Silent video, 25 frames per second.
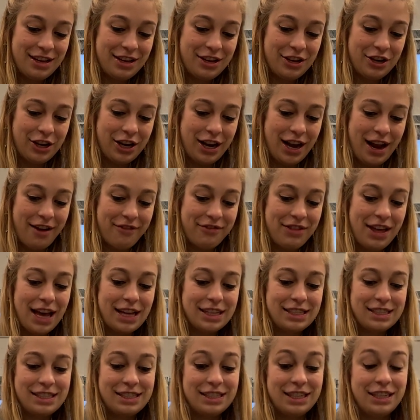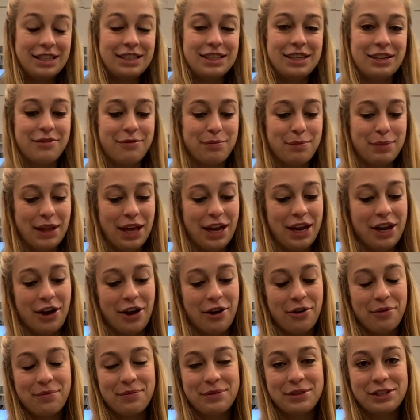you're gonna have that scent of
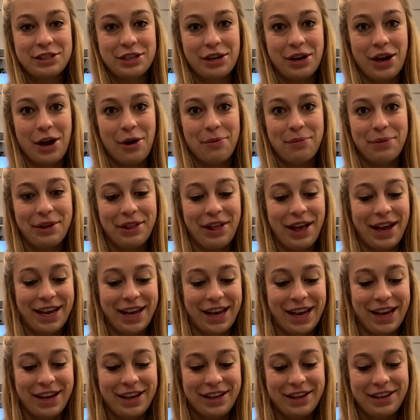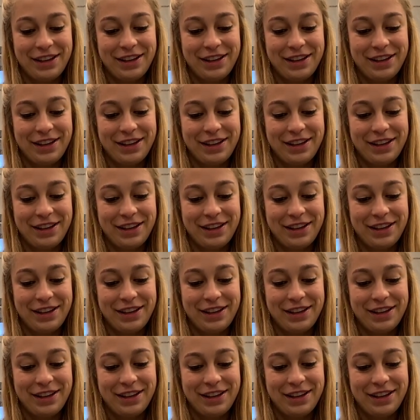Play-Doh. So I hope you like it.